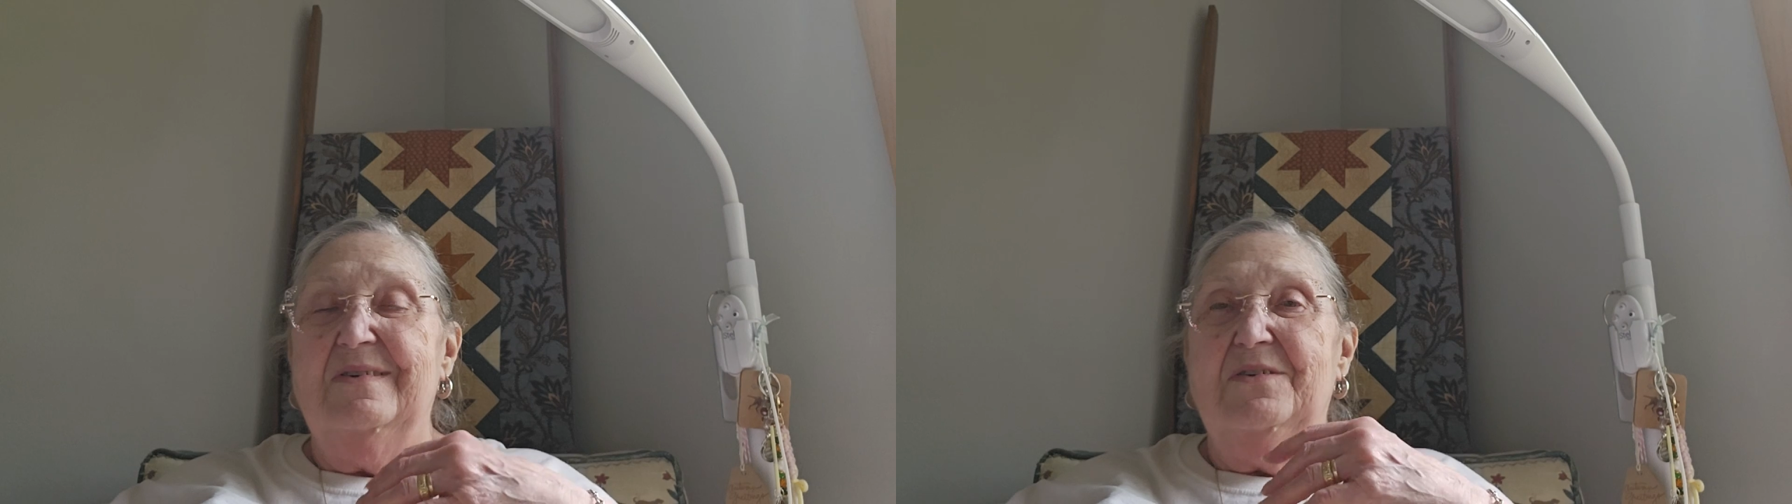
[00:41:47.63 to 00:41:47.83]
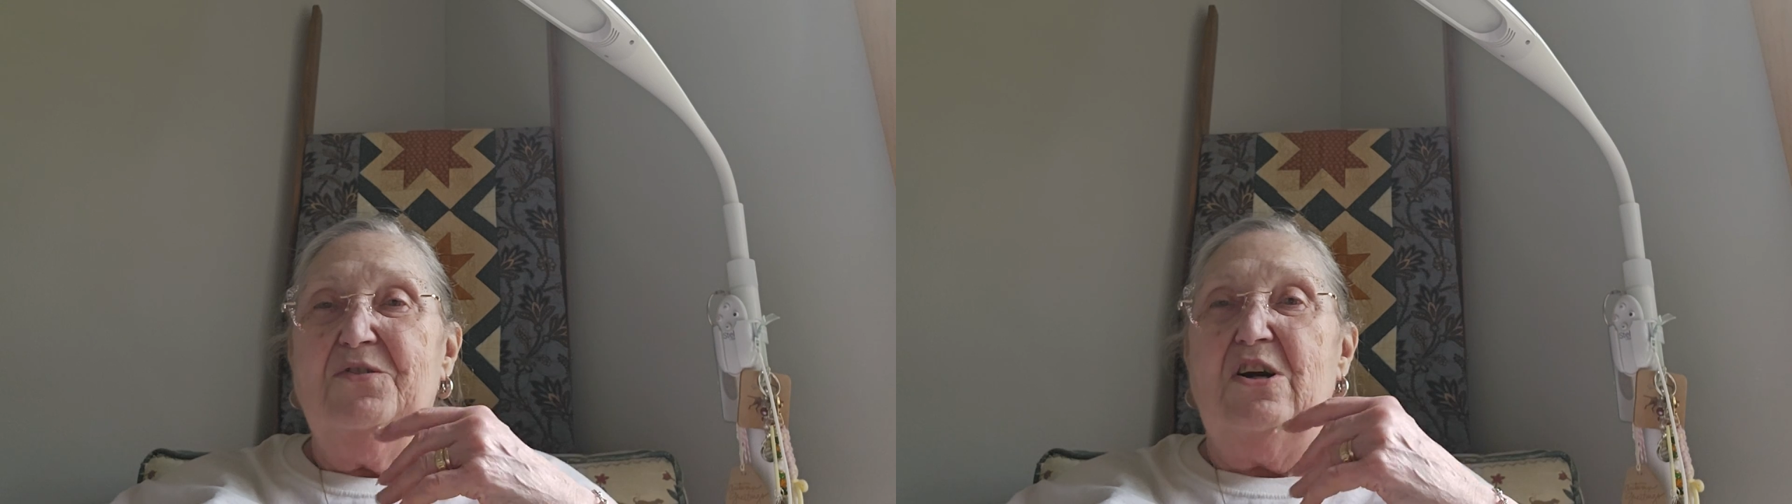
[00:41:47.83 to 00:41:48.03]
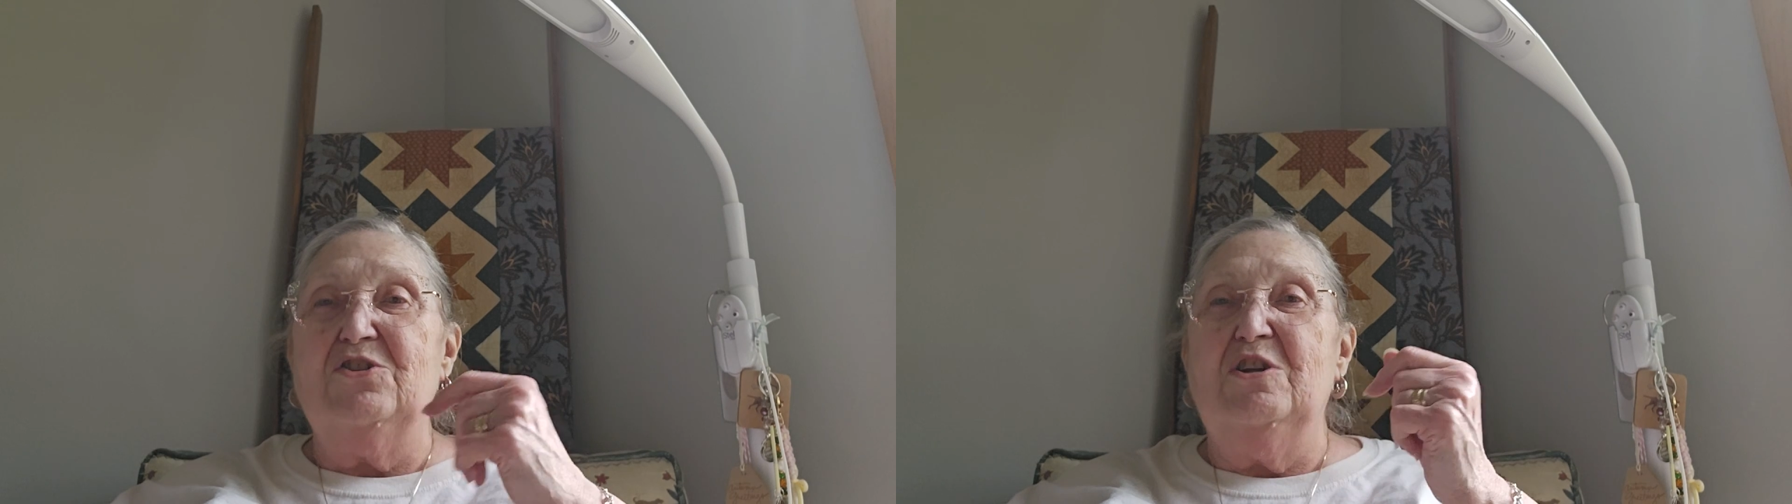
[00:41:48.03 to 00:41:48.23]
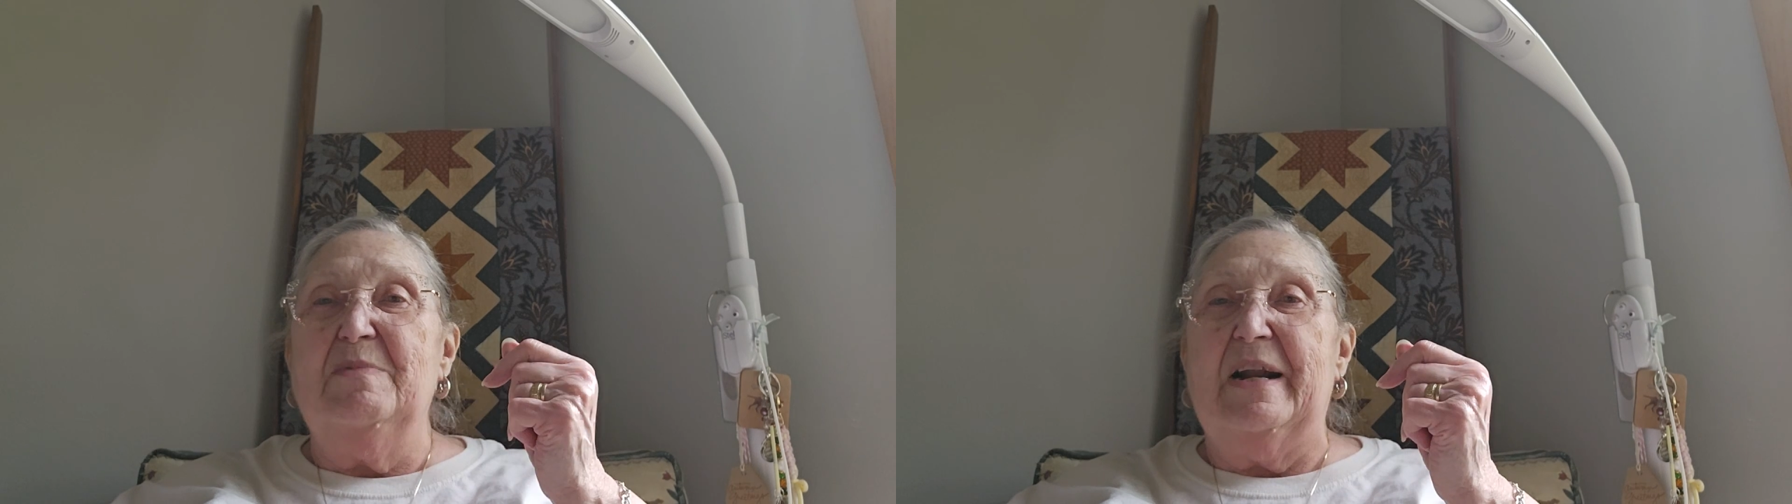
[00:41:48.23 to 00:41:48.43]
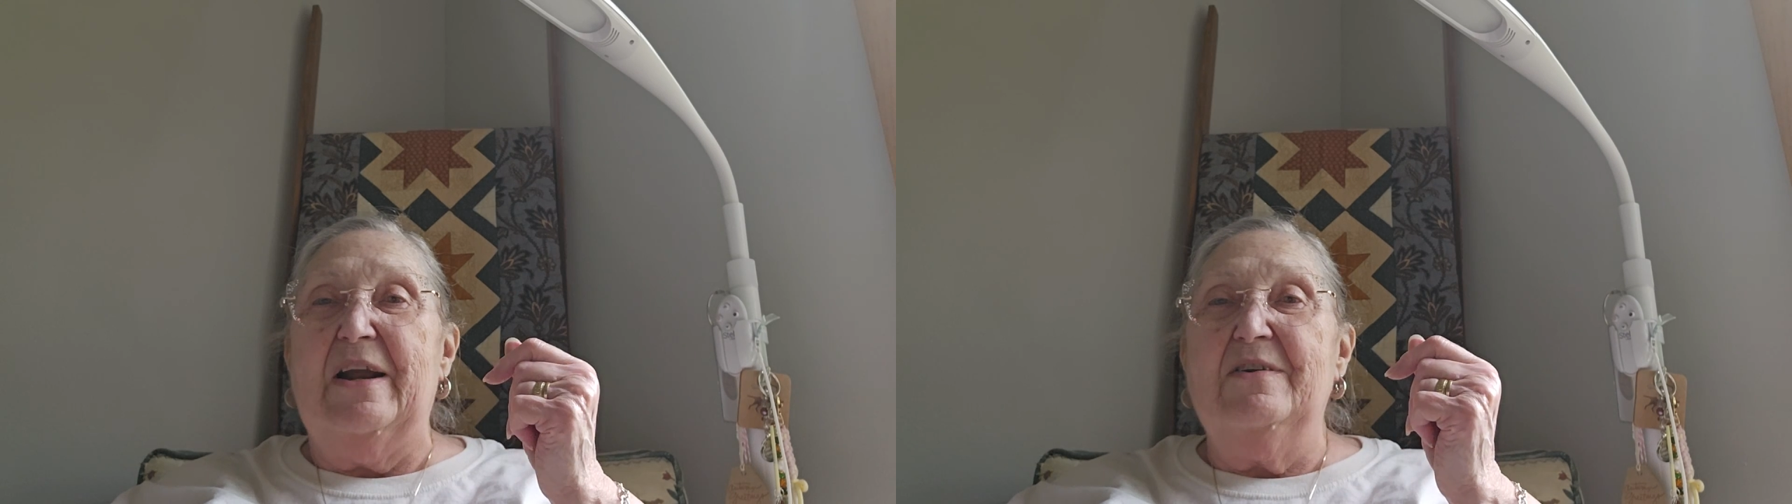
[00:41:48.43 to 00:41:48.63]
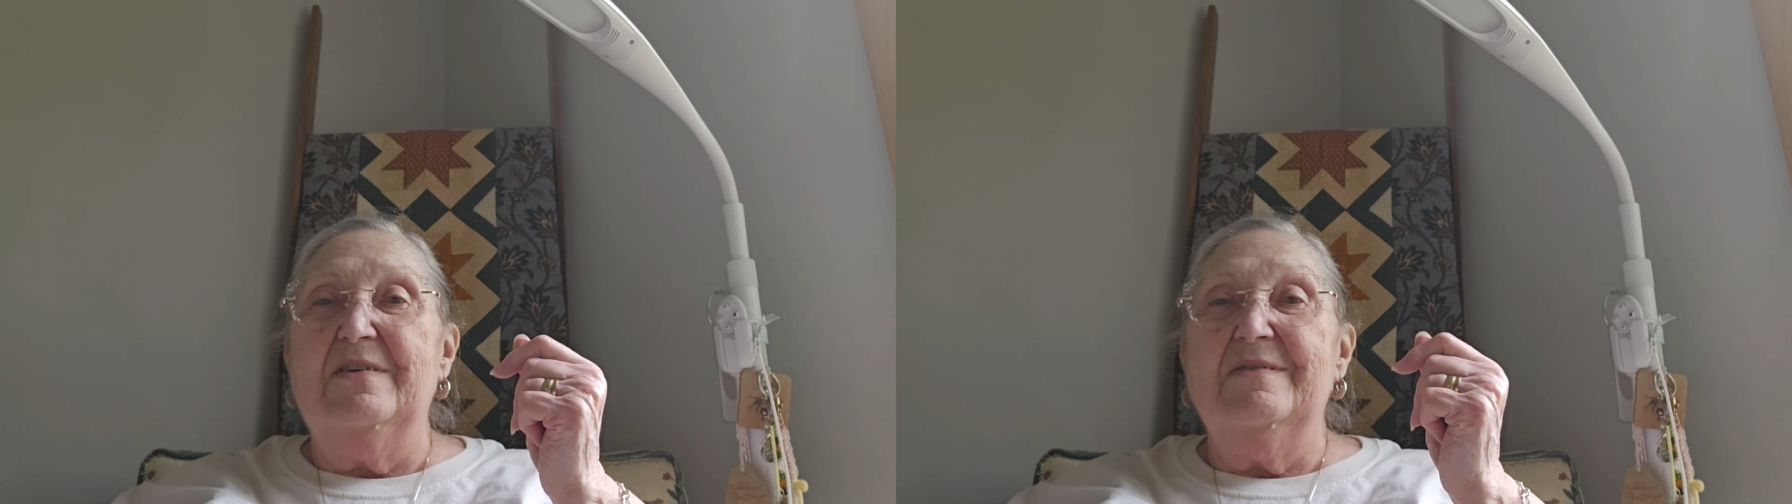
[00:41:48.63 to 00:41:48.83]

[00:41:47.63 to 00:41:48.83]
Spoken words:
floss tube that I